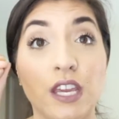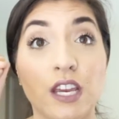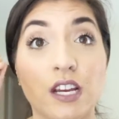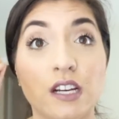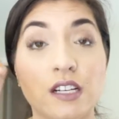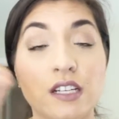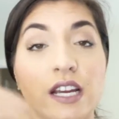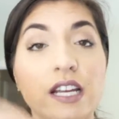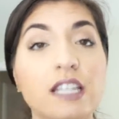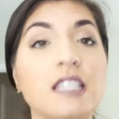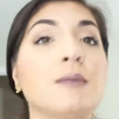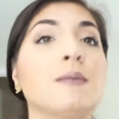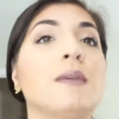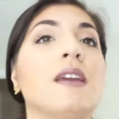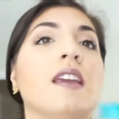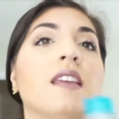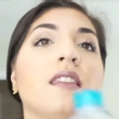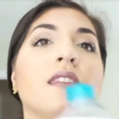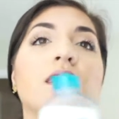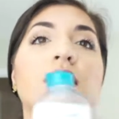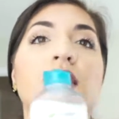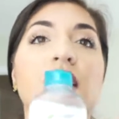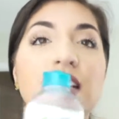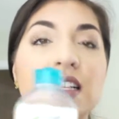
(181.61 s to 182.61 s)
irritates me.
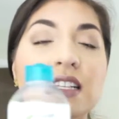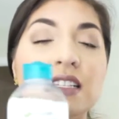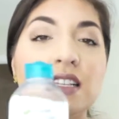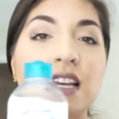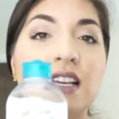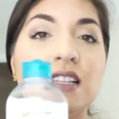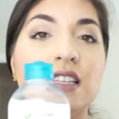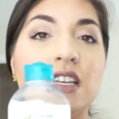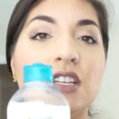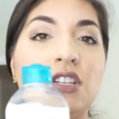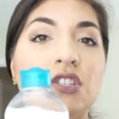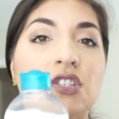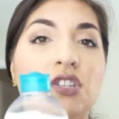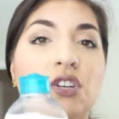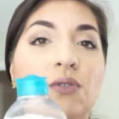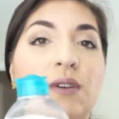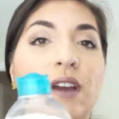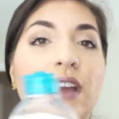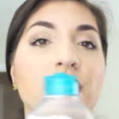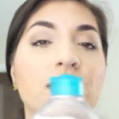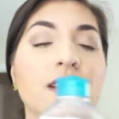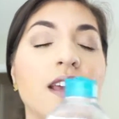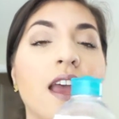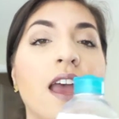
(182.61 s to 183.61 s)
This doesn't do
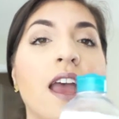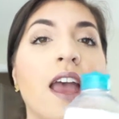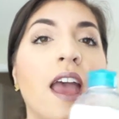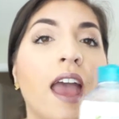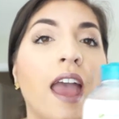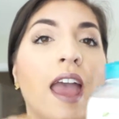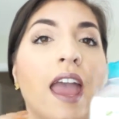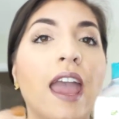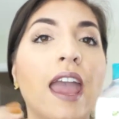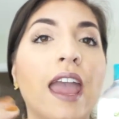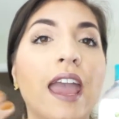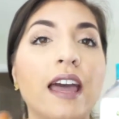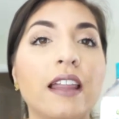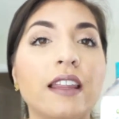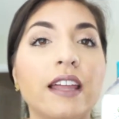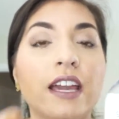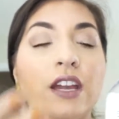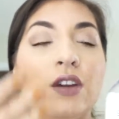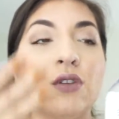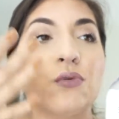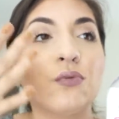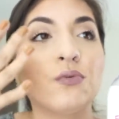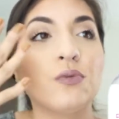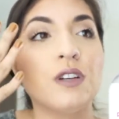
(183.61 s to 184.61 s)
it. It
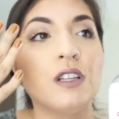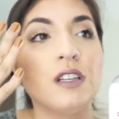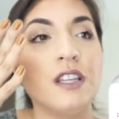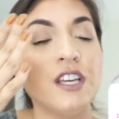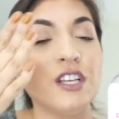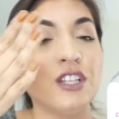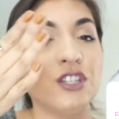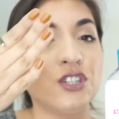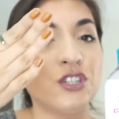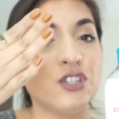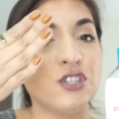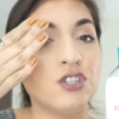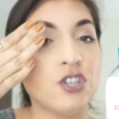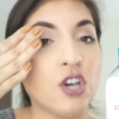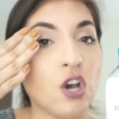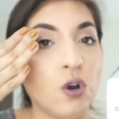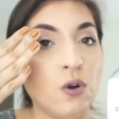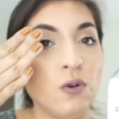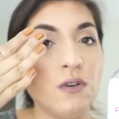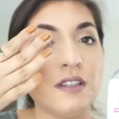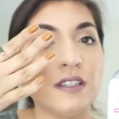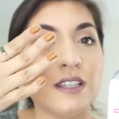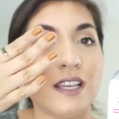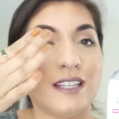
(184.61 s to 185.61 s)
like really
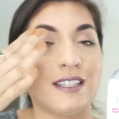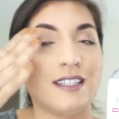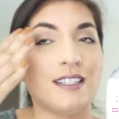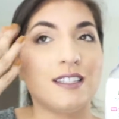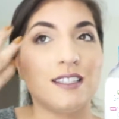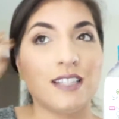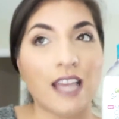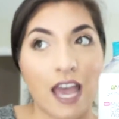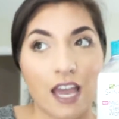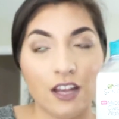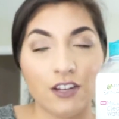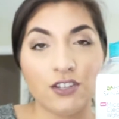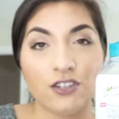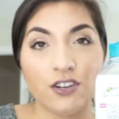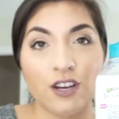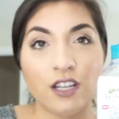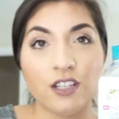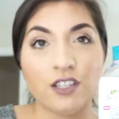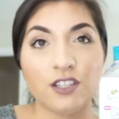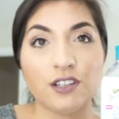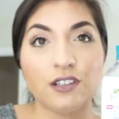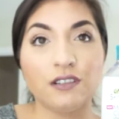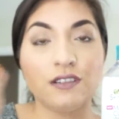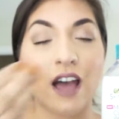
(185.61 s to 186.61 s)
soaks and
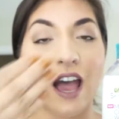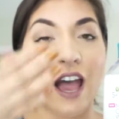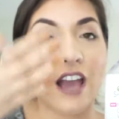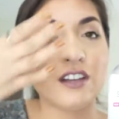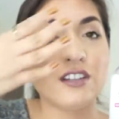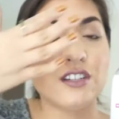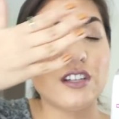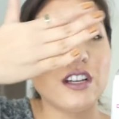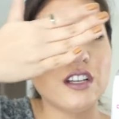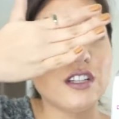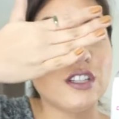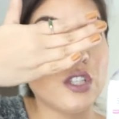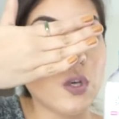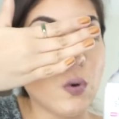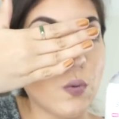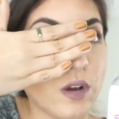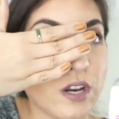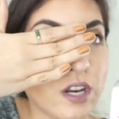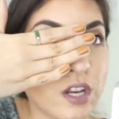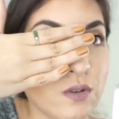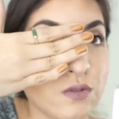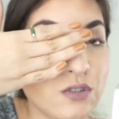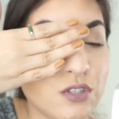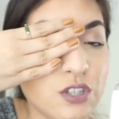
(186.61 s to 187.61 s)
saturates your lashes, so
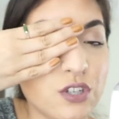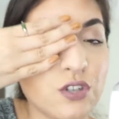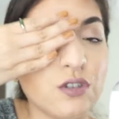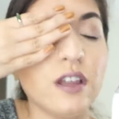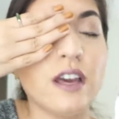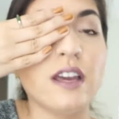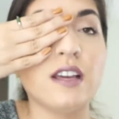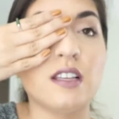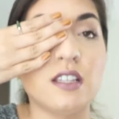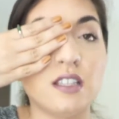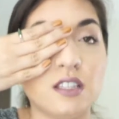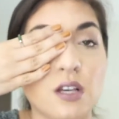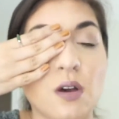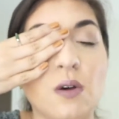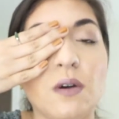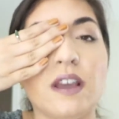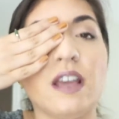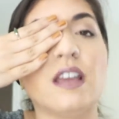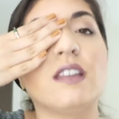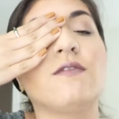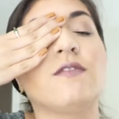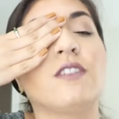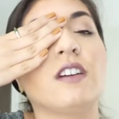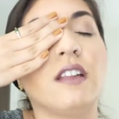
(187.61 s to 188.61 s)
when you do like soak
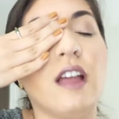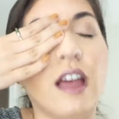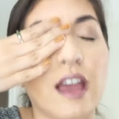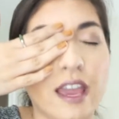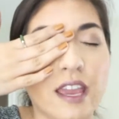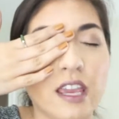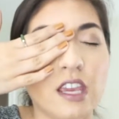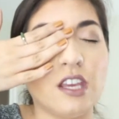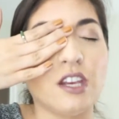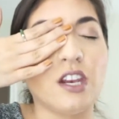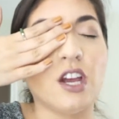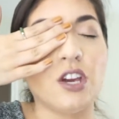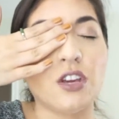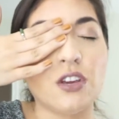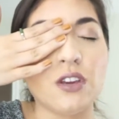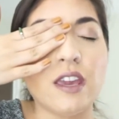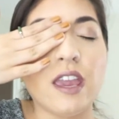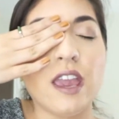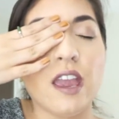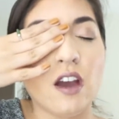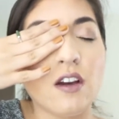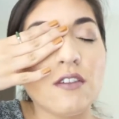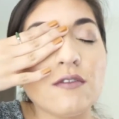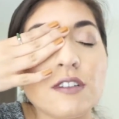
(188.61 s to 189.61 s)
it for like, you know, you
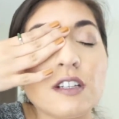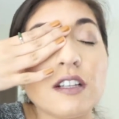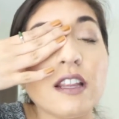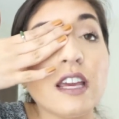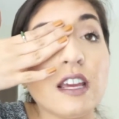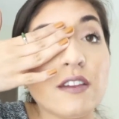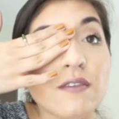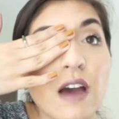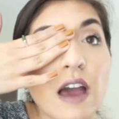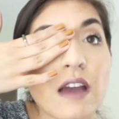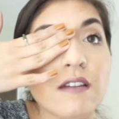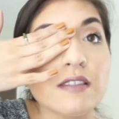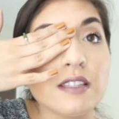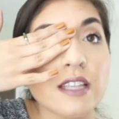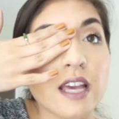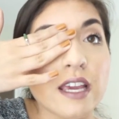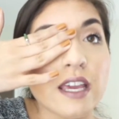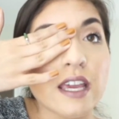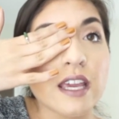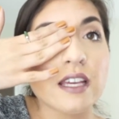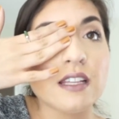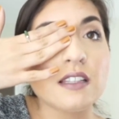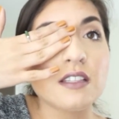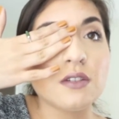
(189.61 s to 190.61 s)
count to like 5
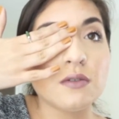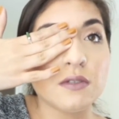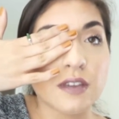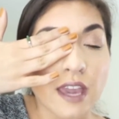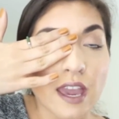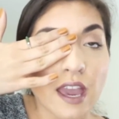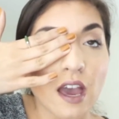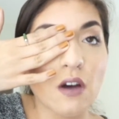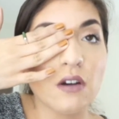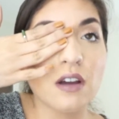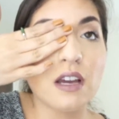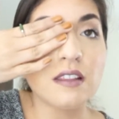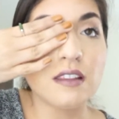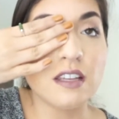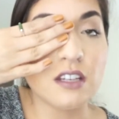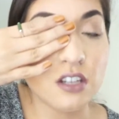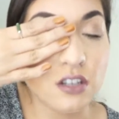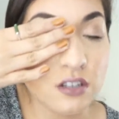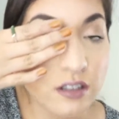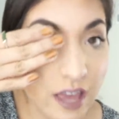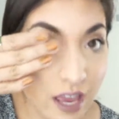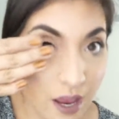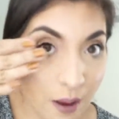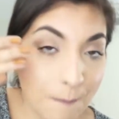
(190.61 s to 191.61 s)
seconds, you count, and then
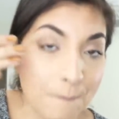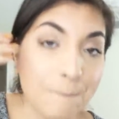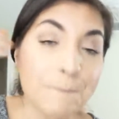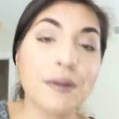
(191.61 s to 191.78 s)
you like